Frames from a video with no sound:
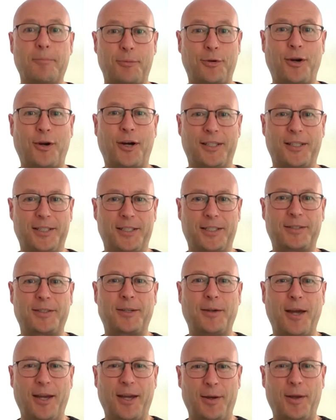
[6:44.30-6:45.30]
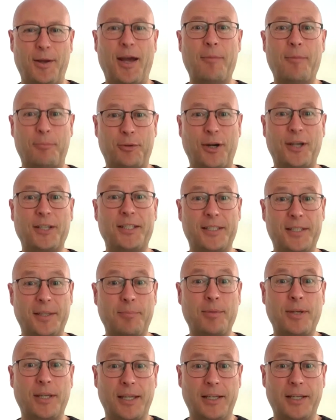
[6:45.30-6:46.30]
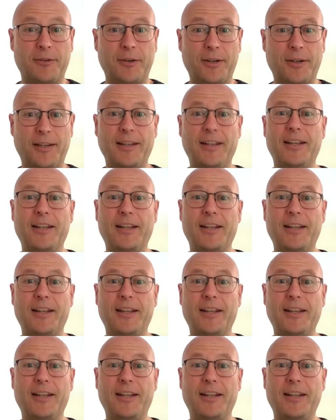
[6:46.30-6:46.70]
prices and prices are biggie, right?